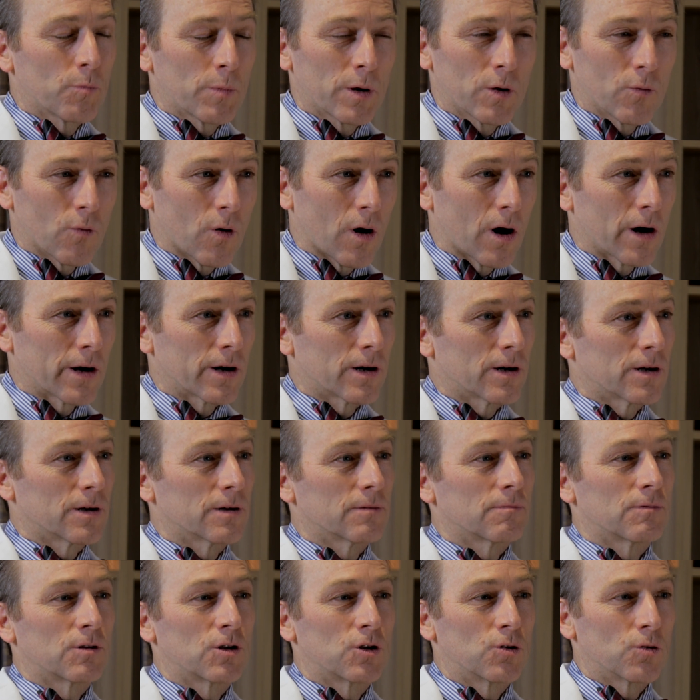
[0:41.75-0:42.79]
and water
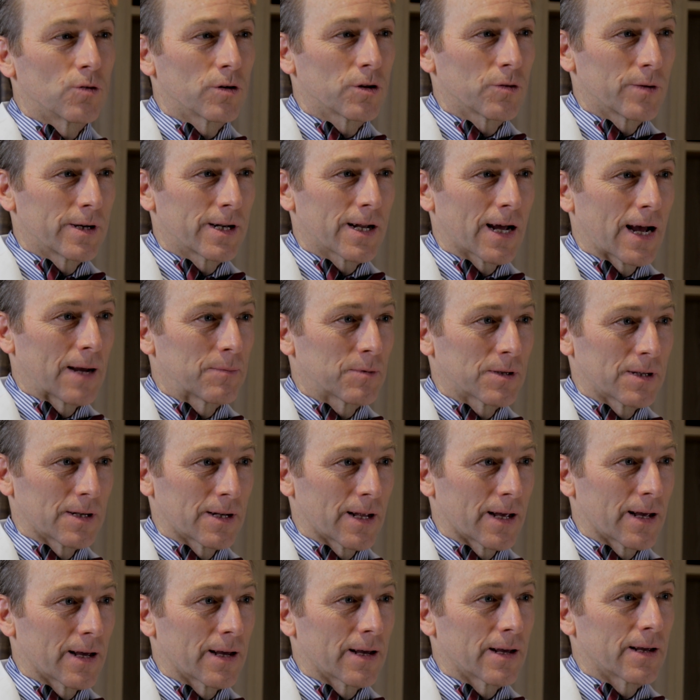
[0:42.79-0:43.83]
2 or 3 times a
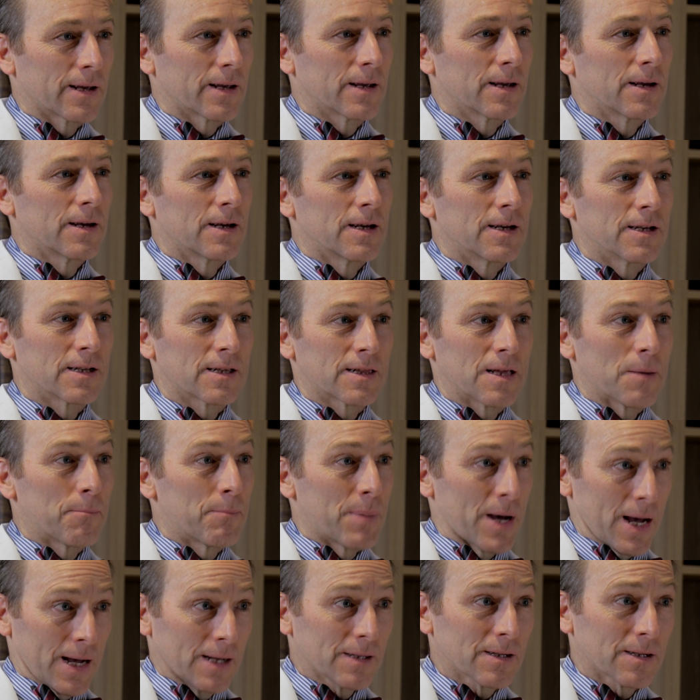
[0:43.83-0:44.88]
day is the
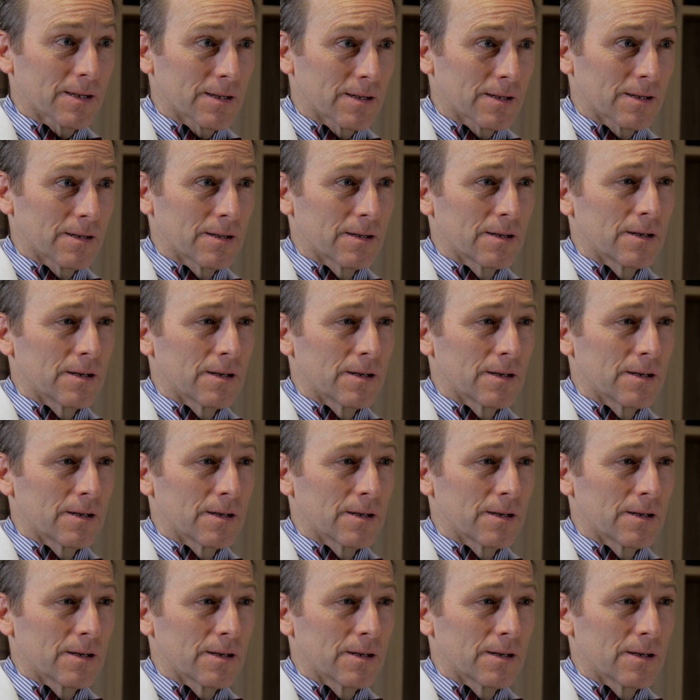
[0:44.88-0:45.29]
best.